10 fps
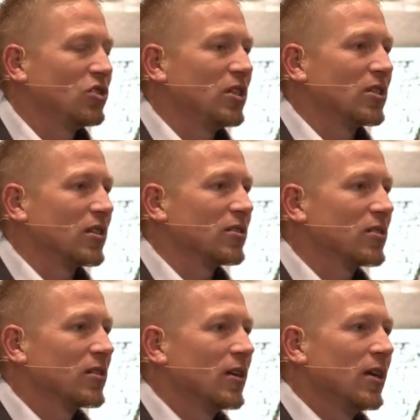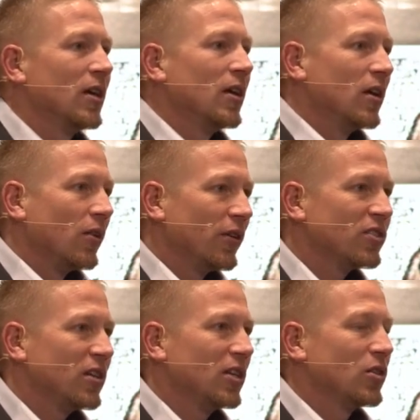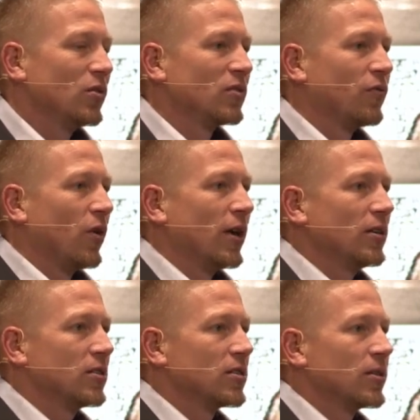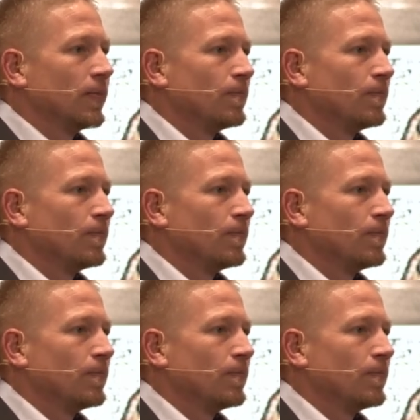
Jesus, listening to his voice.